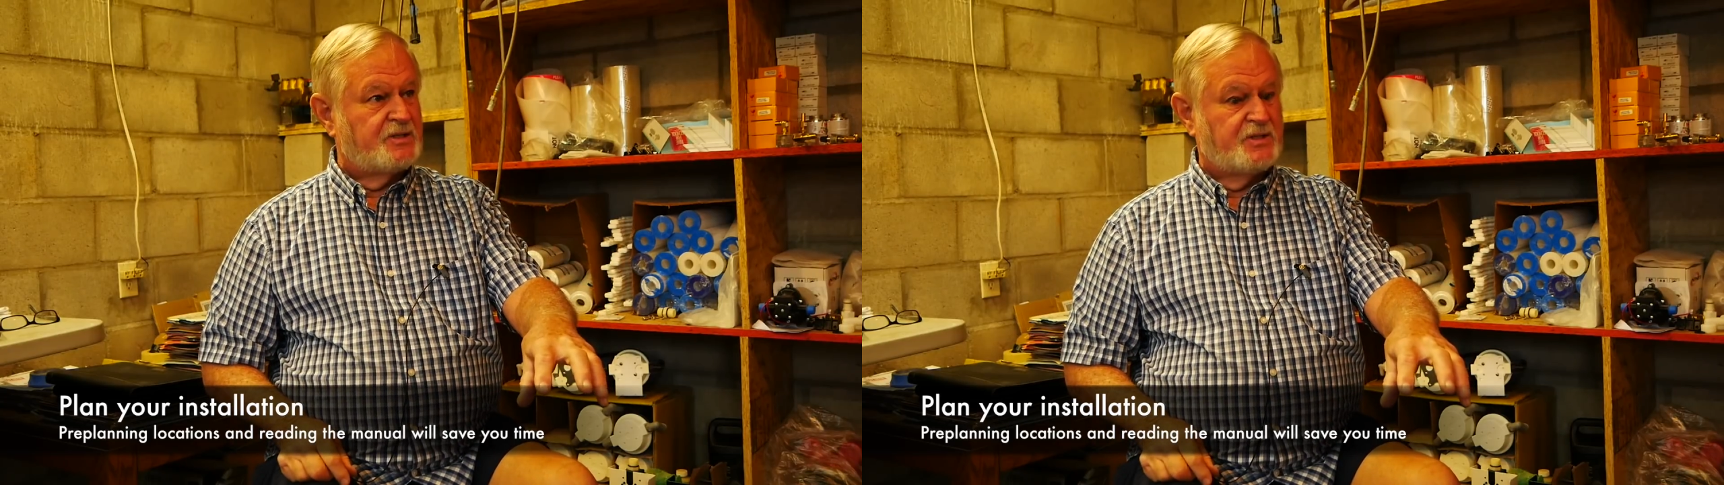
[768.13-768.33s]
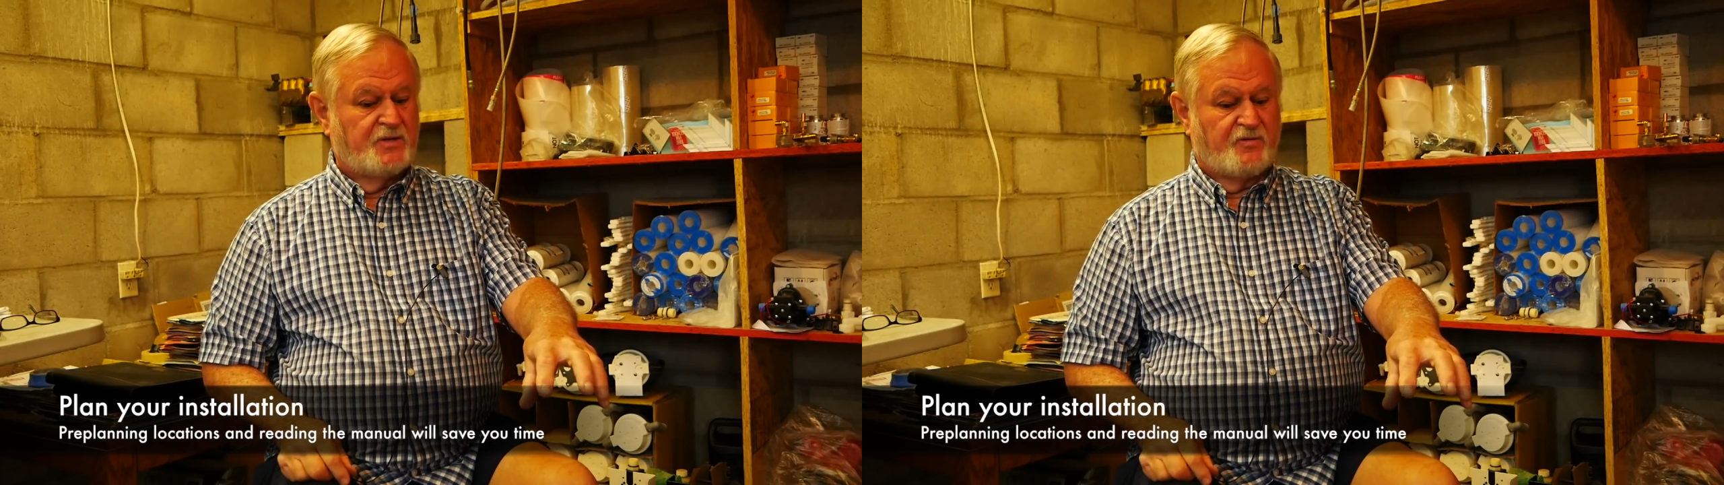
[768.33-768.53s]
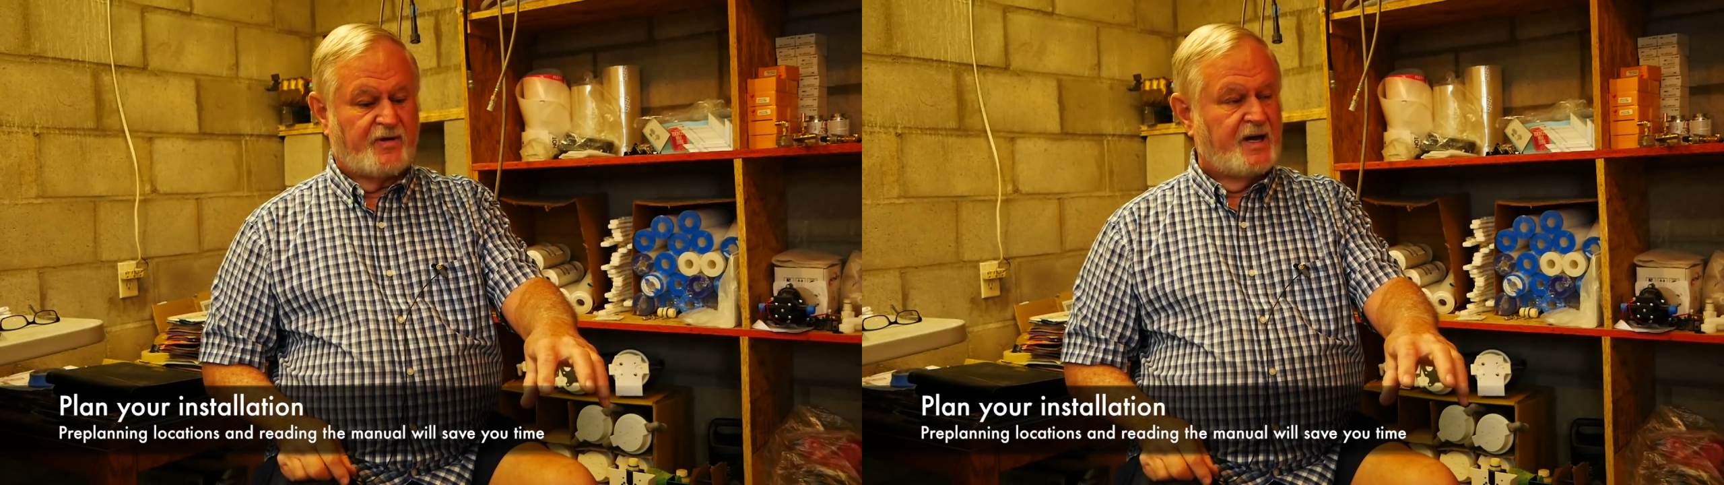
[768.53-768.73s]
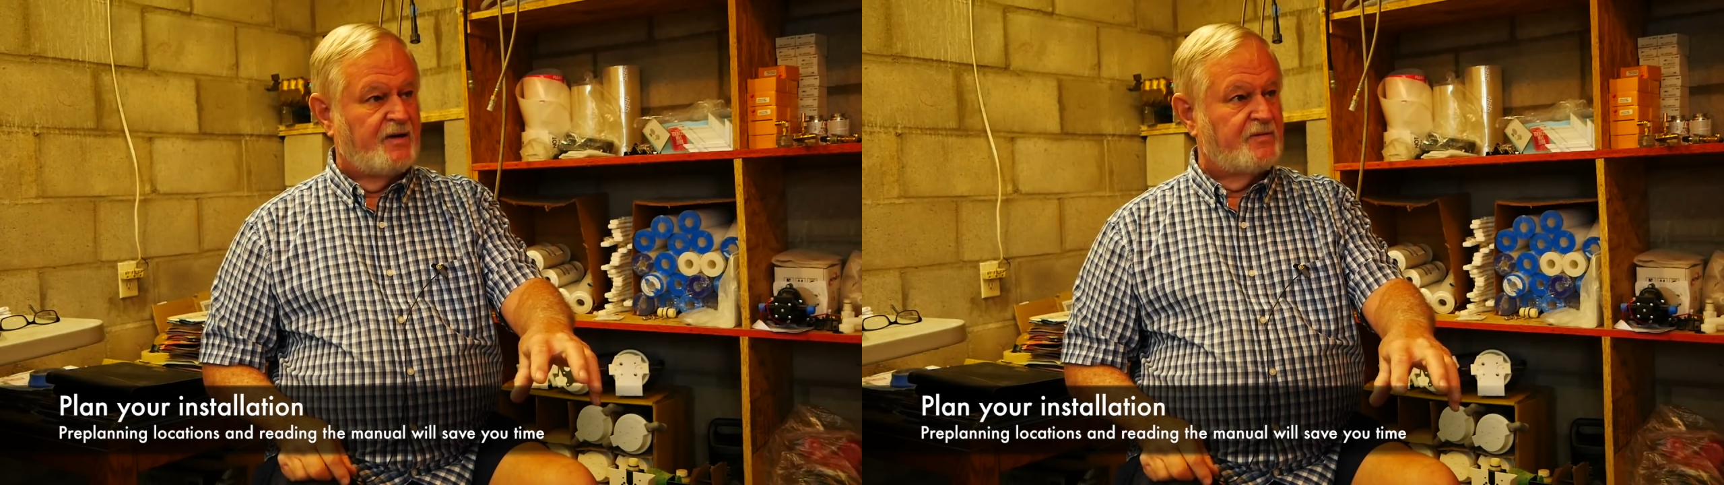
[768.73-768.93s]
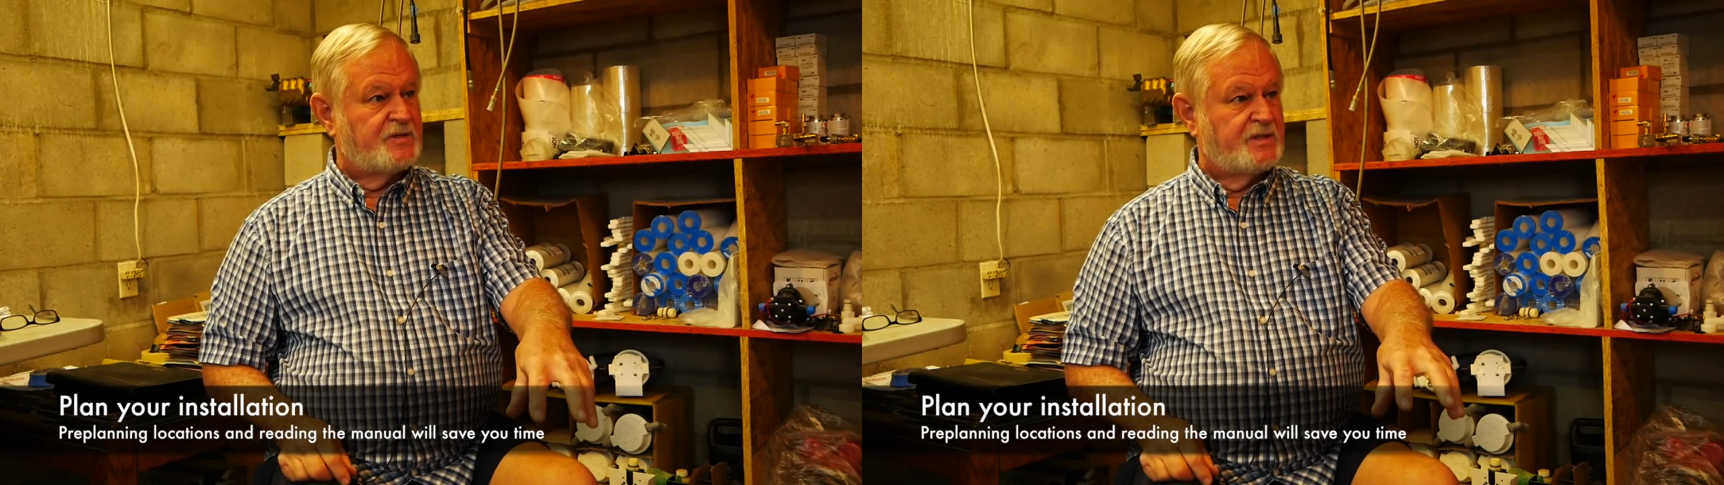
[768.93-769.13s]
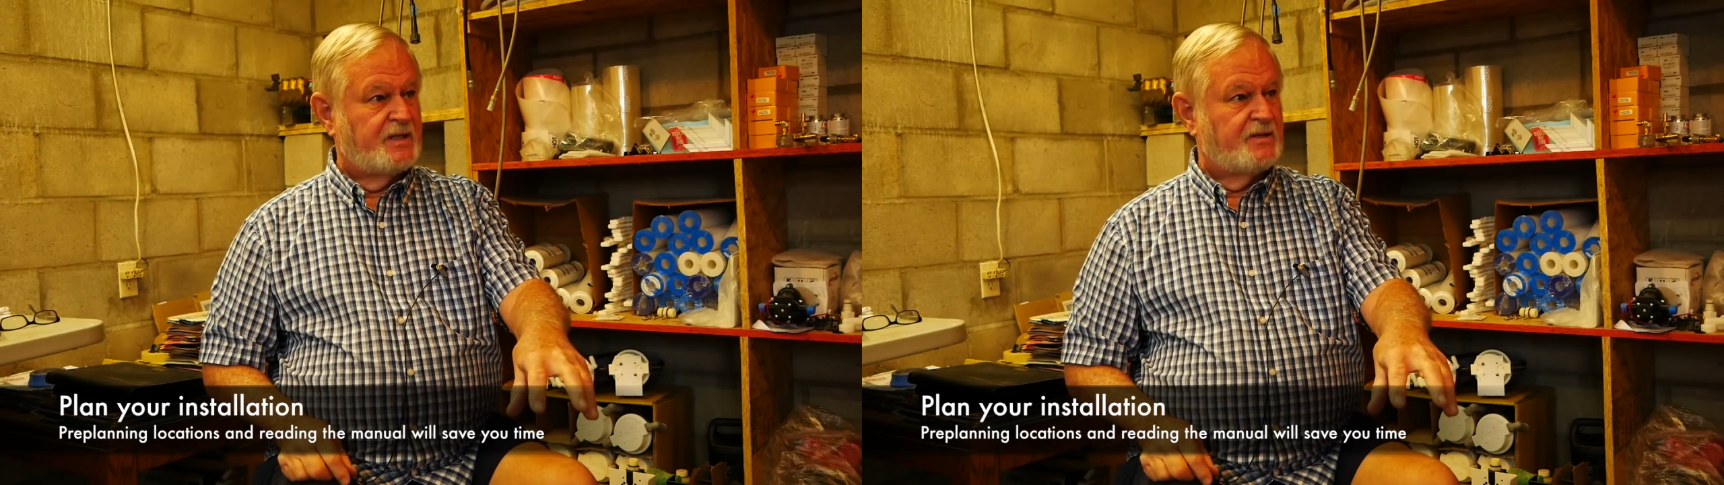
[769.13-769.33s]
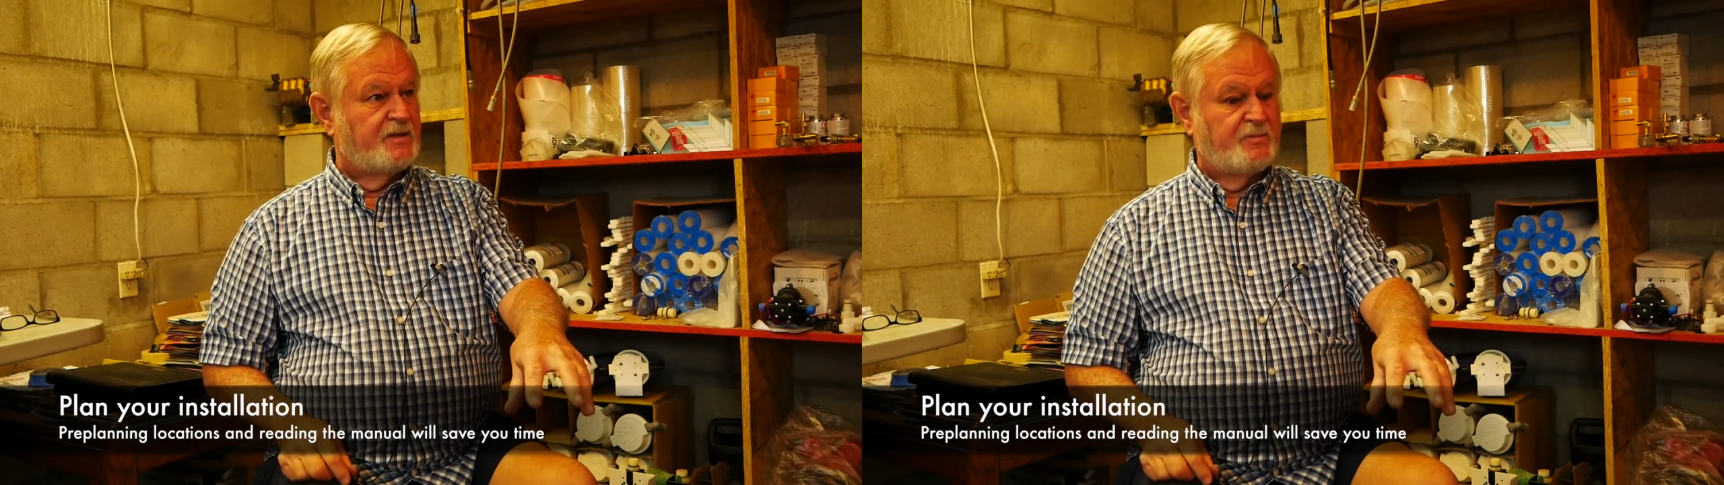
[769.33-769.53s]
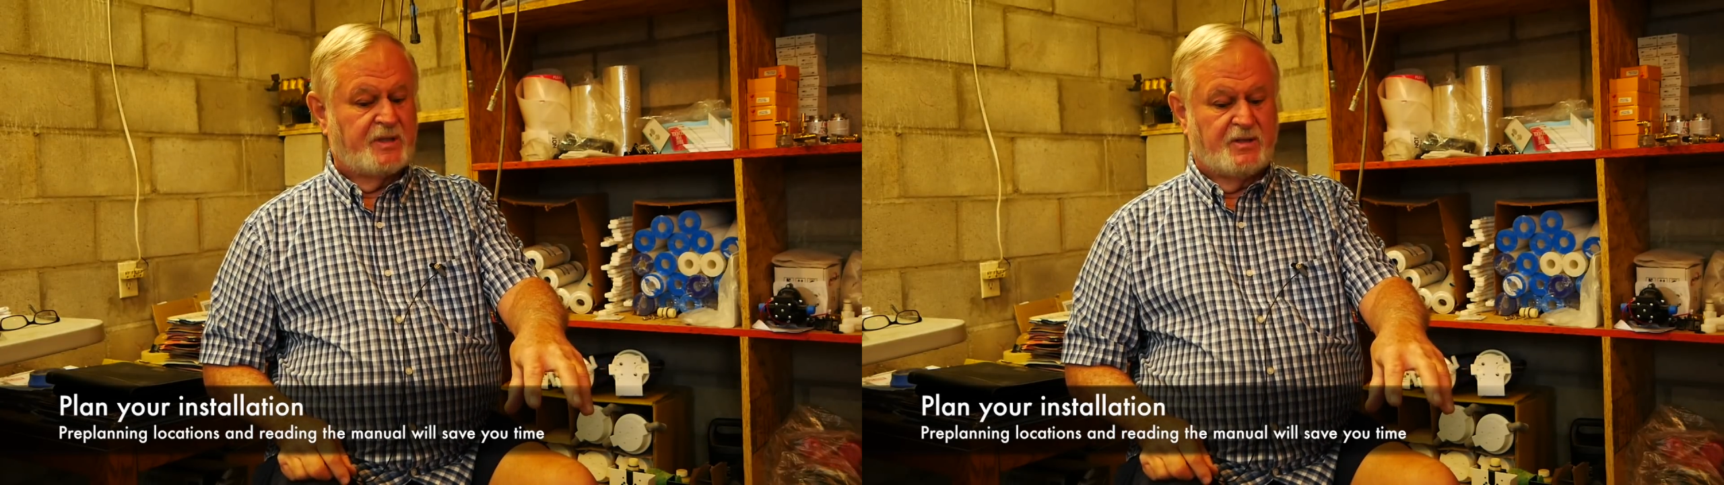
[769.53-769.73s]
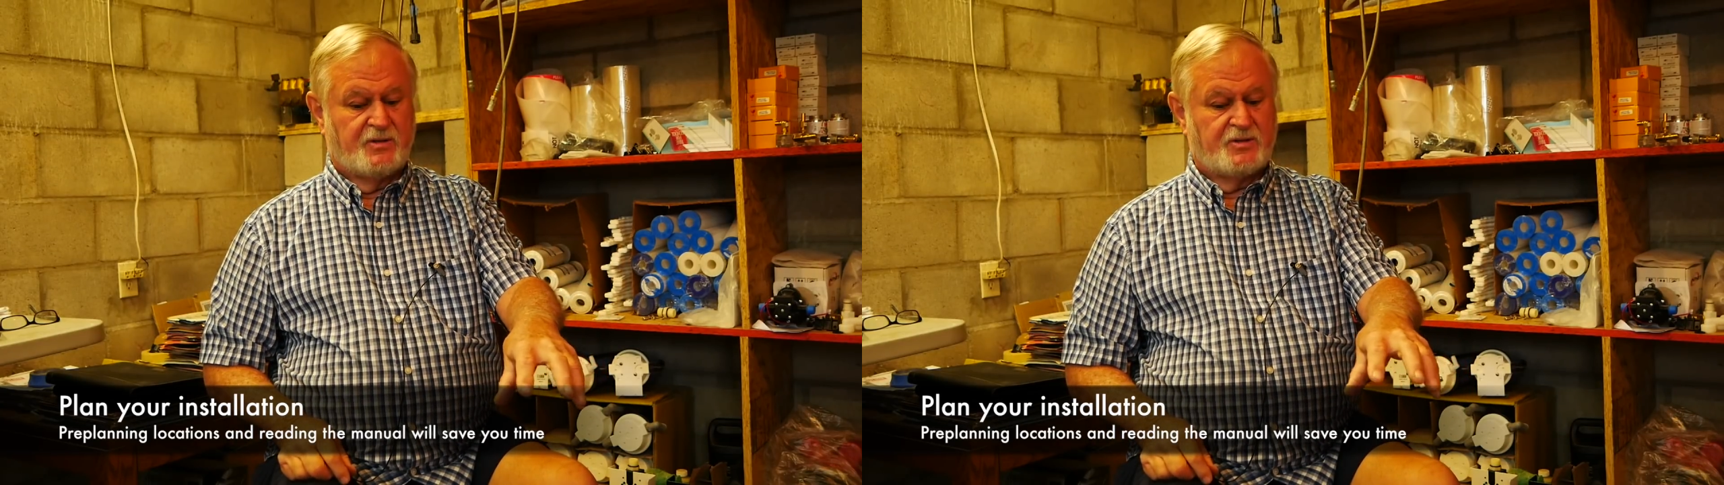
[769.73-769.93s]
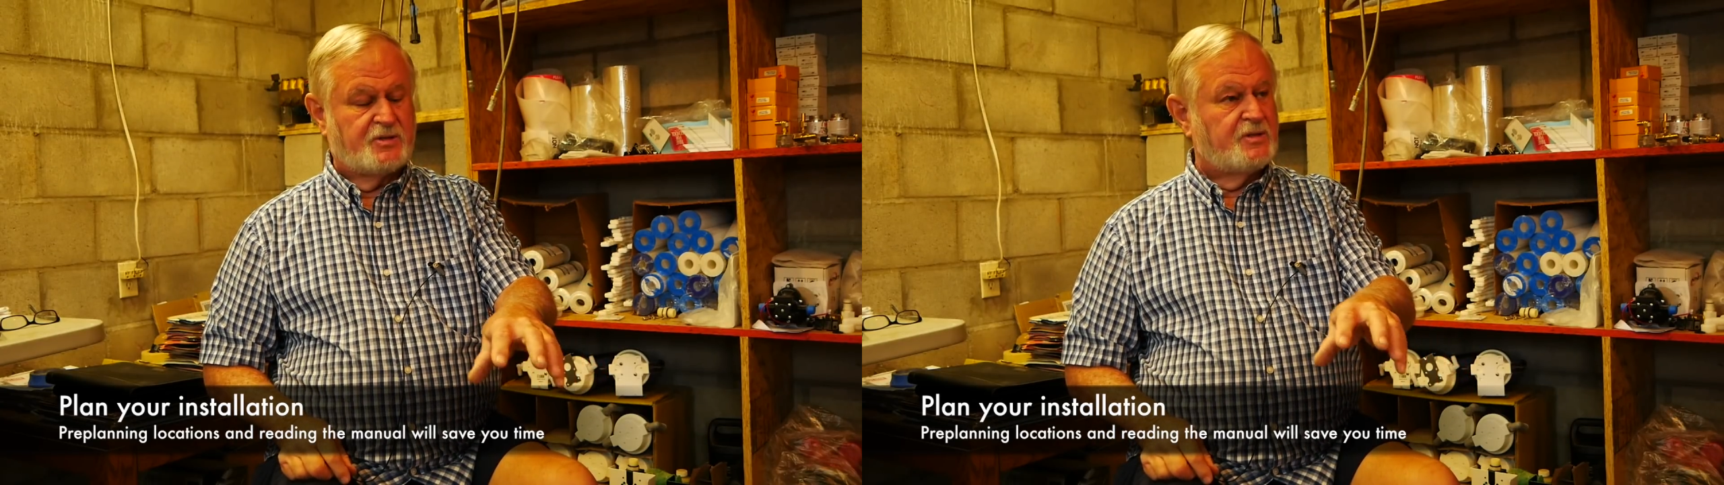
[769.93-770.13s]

steel valve that's down in the bilge